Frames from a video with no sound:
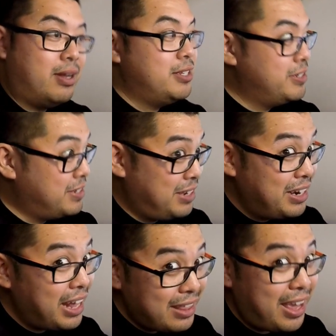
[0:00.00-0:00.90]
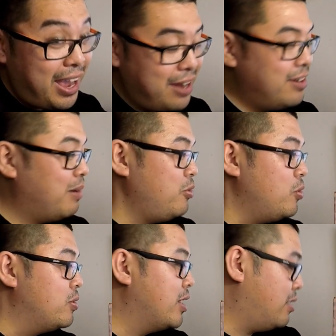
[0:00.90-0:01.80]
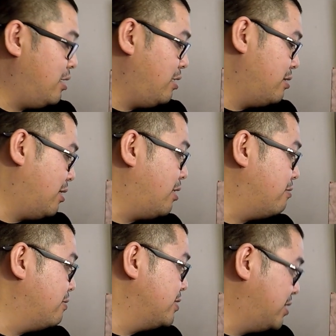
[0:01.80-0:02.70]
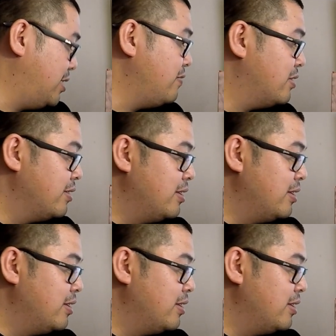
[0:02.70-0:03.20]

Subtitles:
This is another NW that I received.